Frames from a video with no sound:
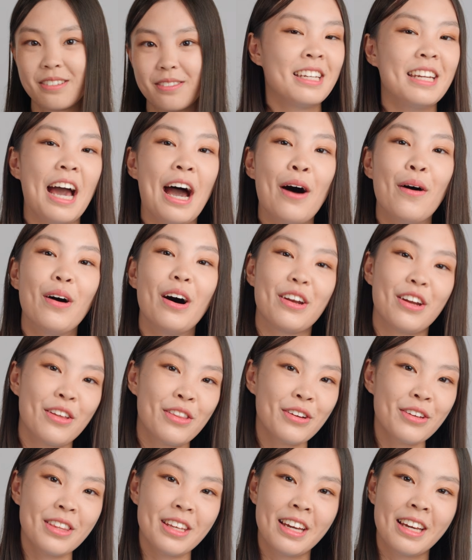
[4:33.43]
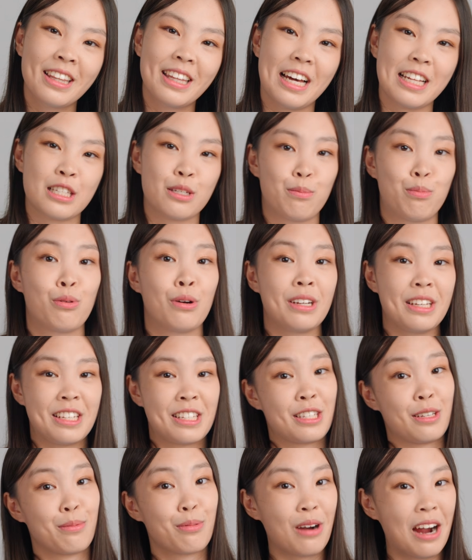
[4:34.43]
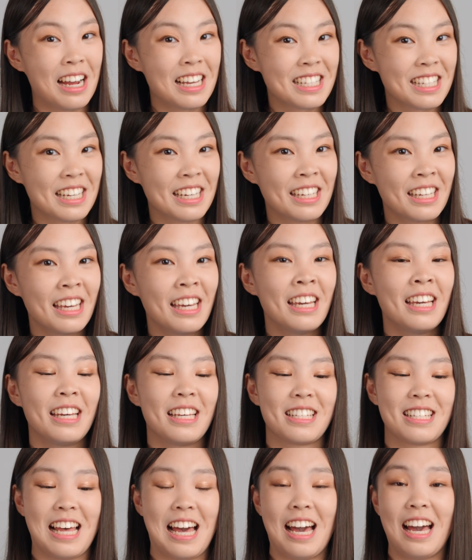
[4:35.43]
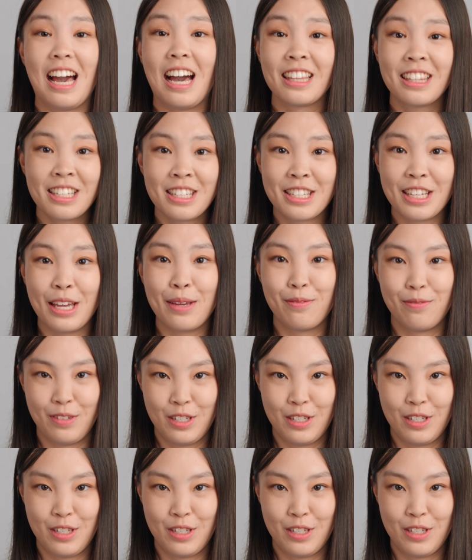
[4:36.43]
Now, another thing that's pretty surprising is that at the same